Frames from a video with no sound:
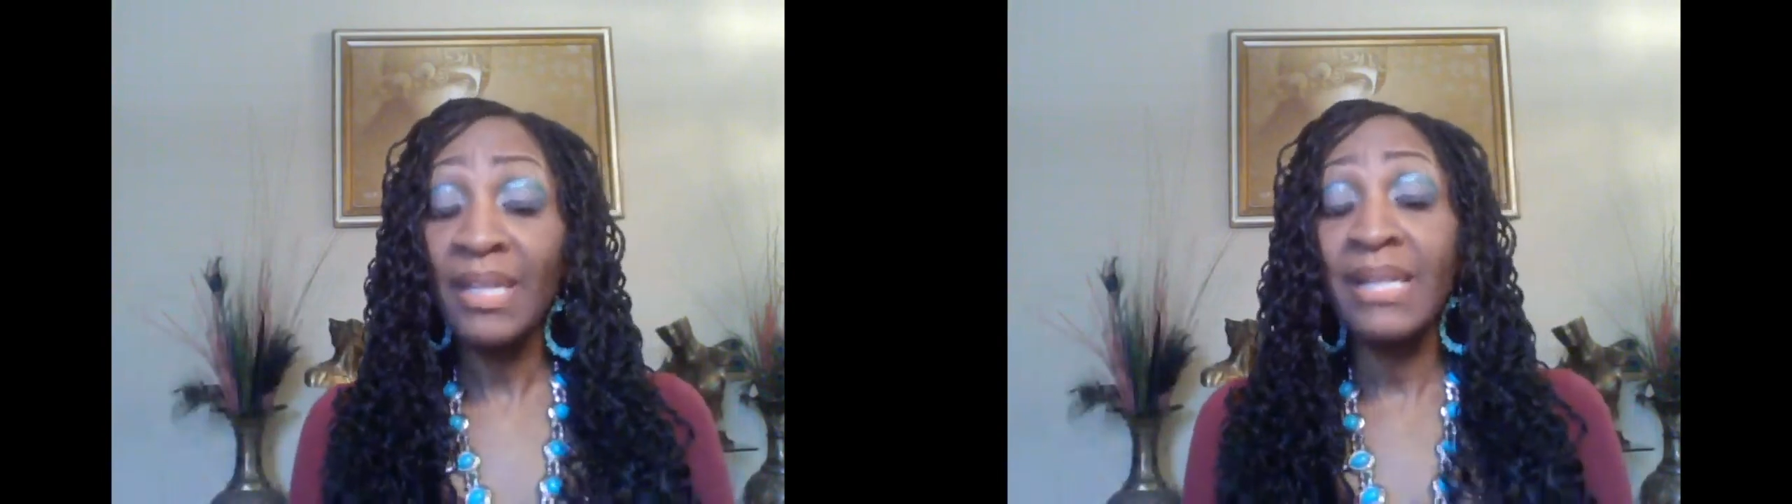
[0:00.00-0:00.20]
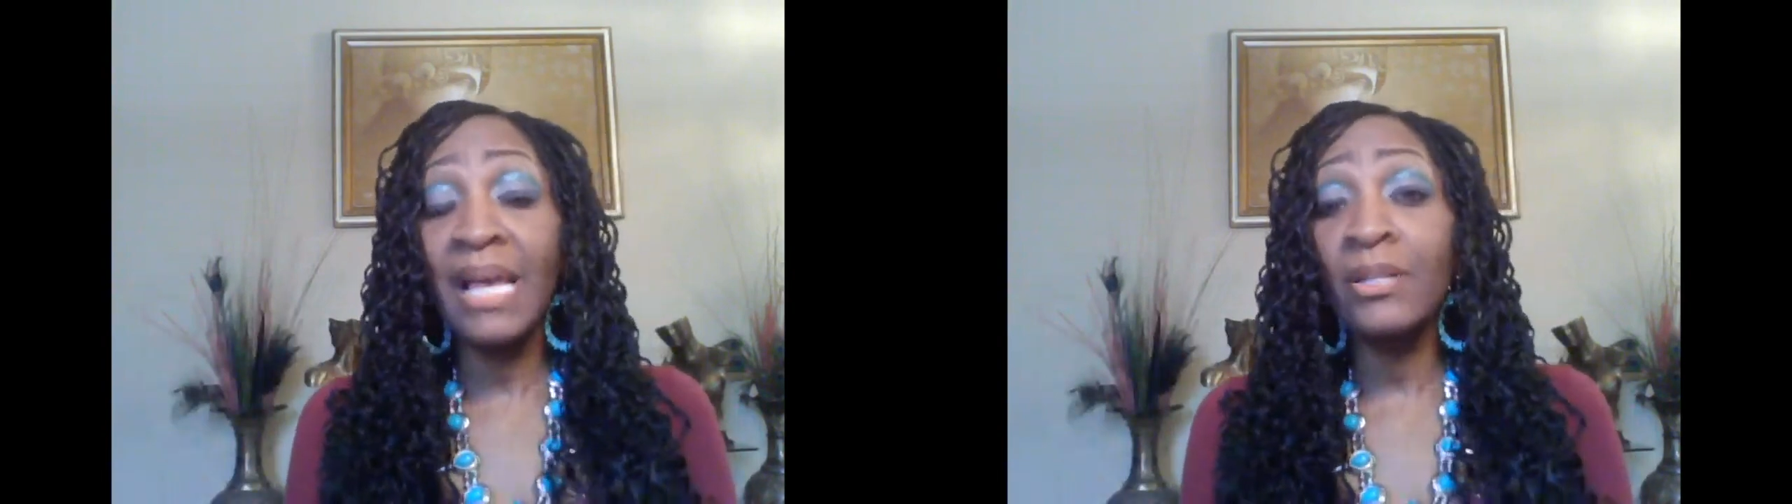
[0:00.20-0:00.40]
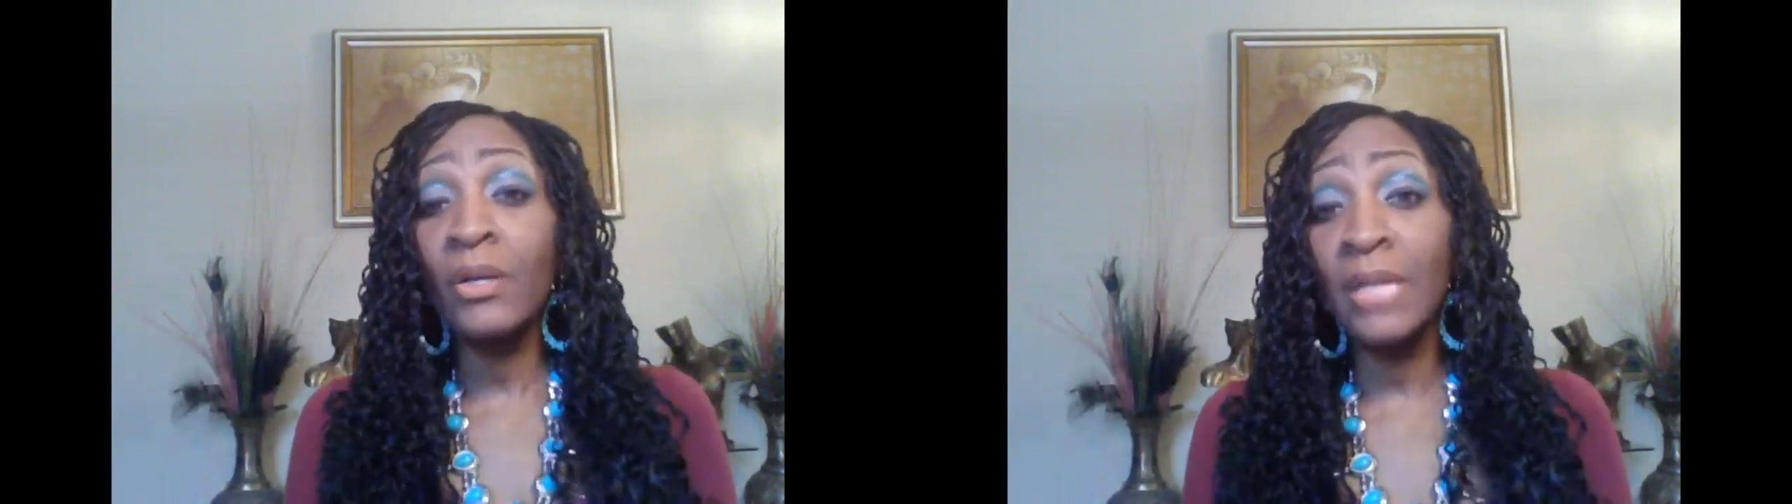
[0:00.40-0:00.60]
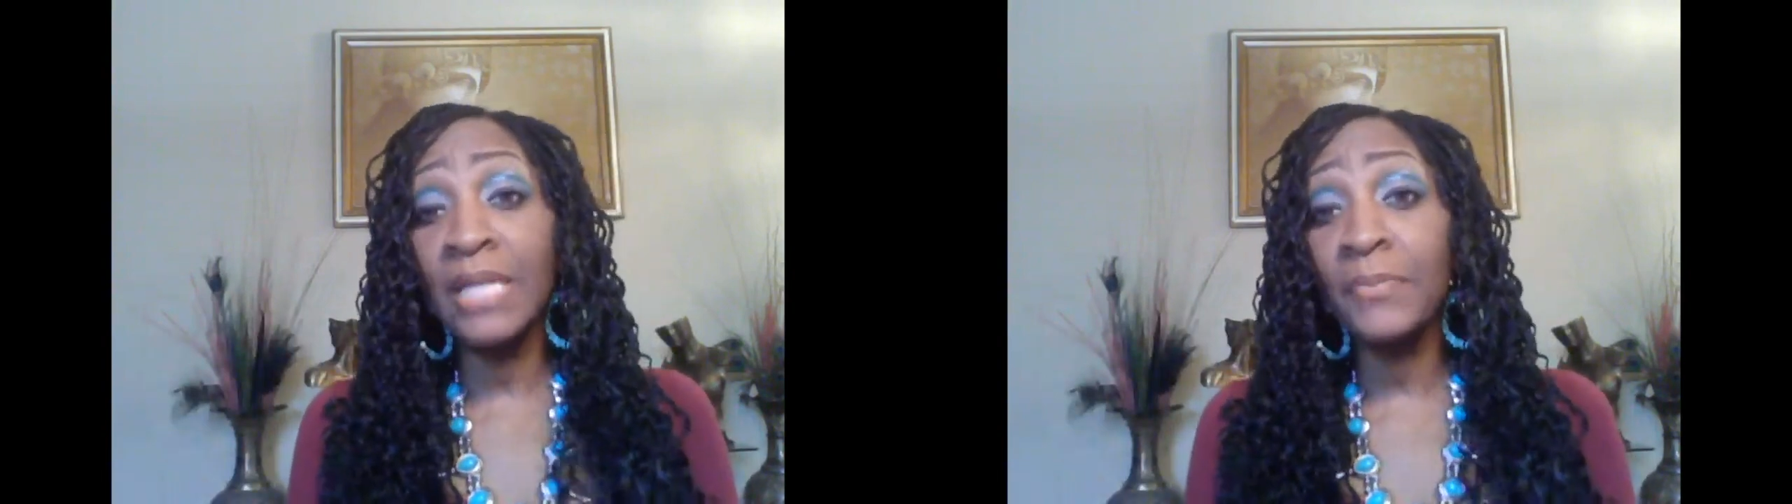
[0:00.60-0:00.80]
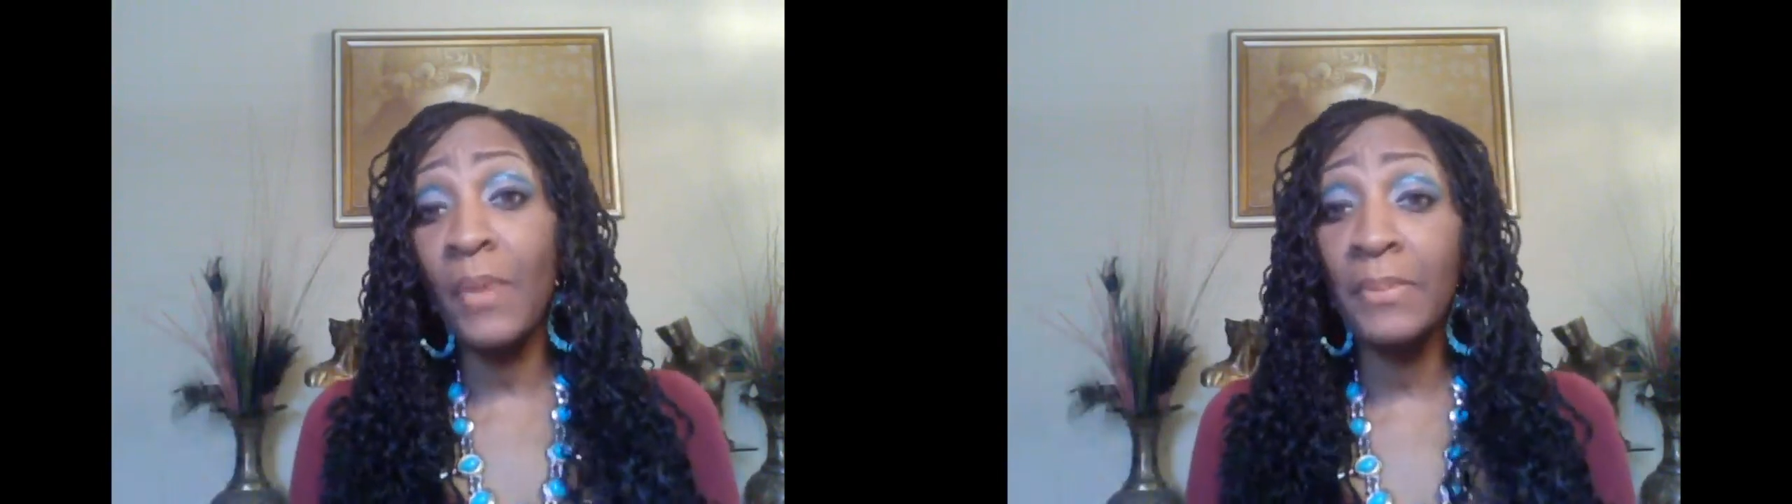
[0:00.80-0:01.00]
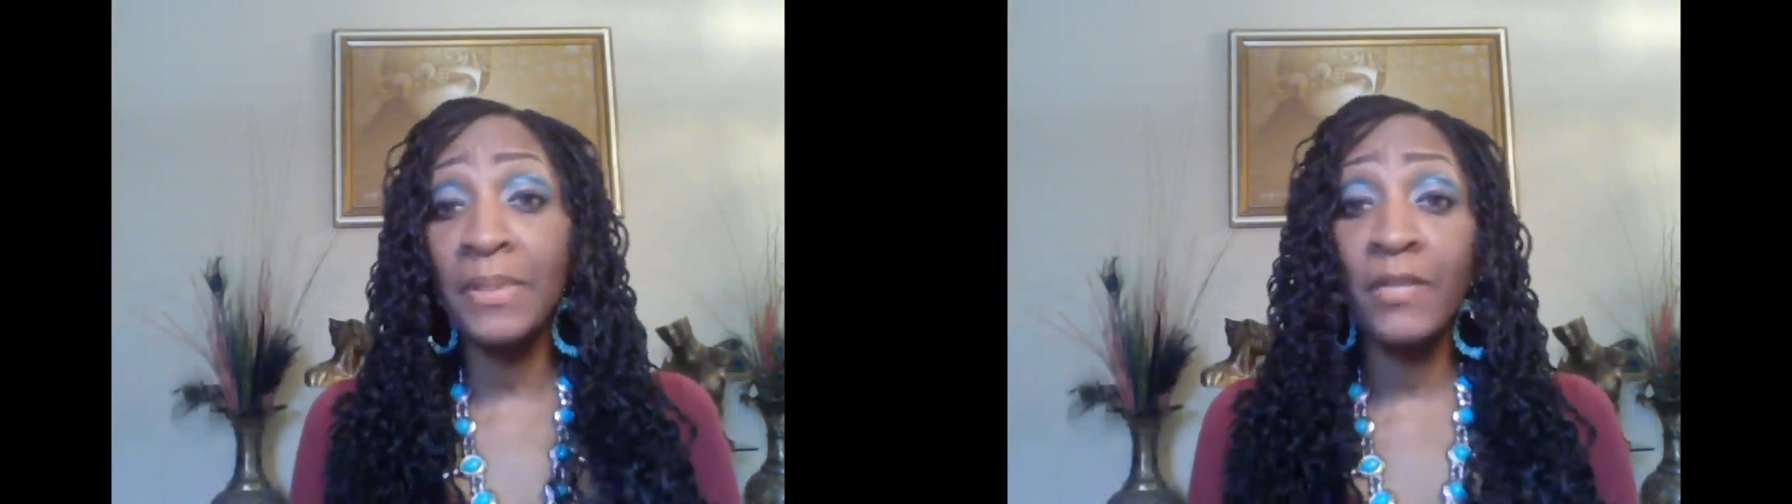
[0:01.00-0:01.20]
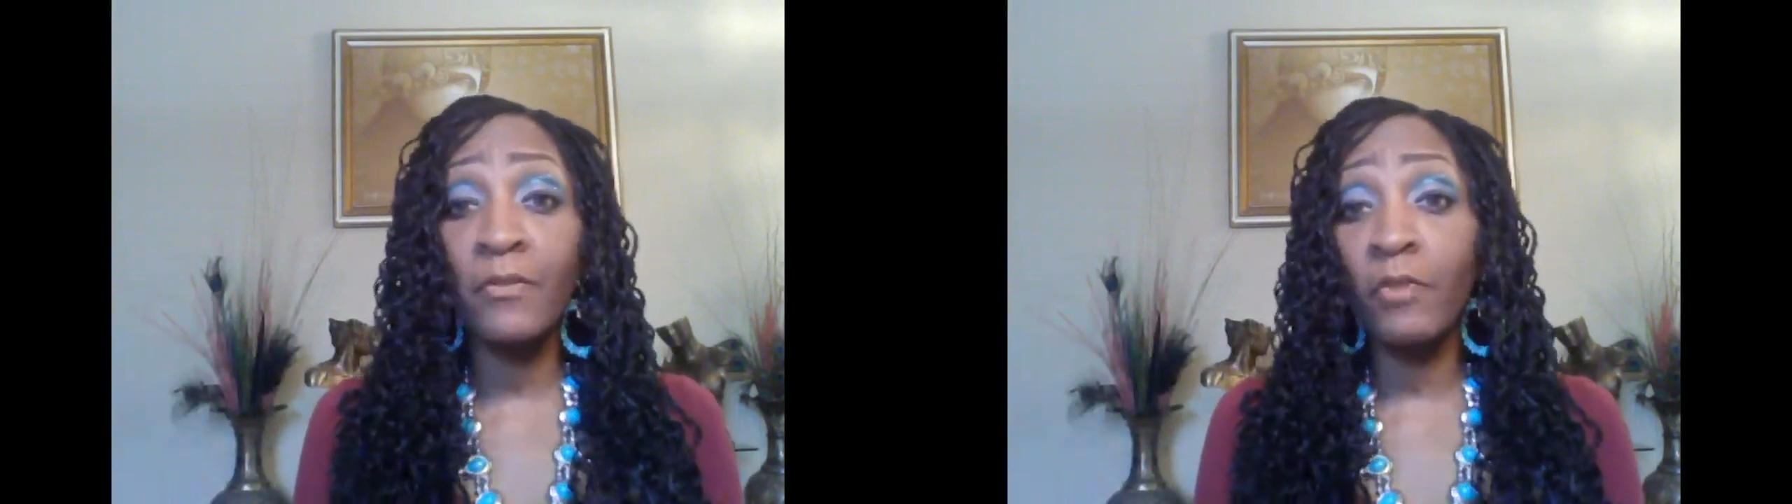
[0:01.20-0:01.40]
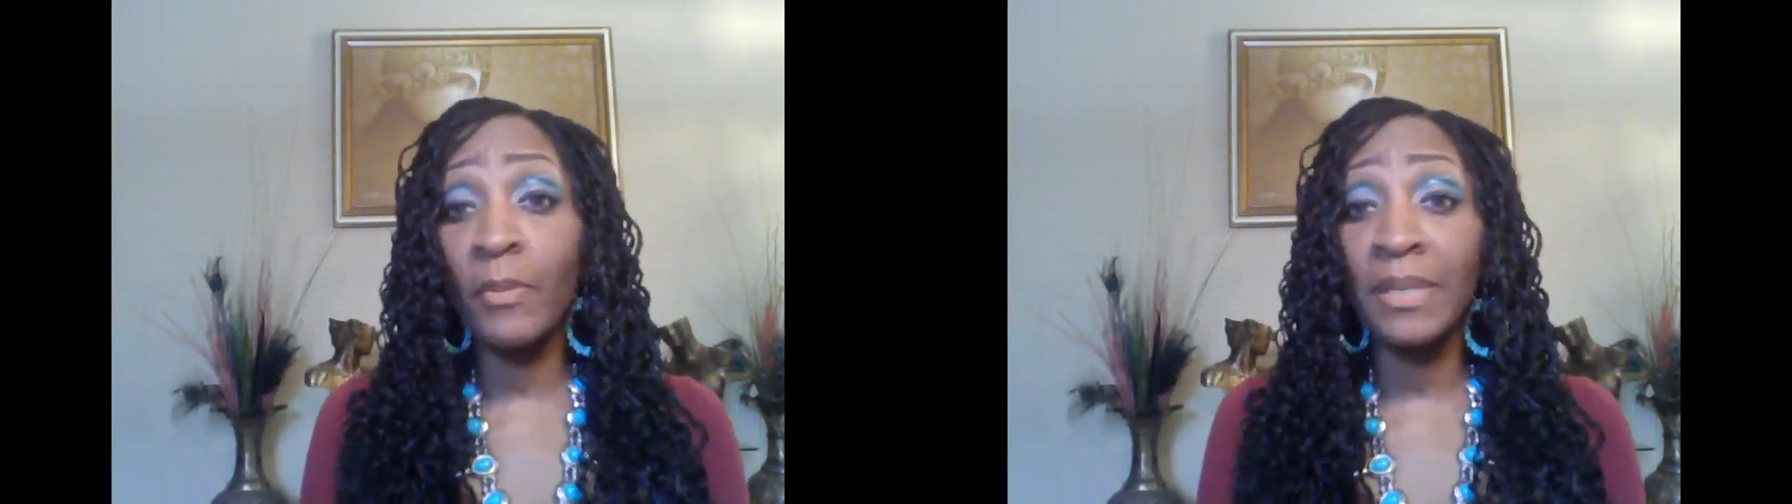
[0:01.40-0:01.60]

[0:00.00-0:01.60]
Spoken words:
Now, I know that's probably different from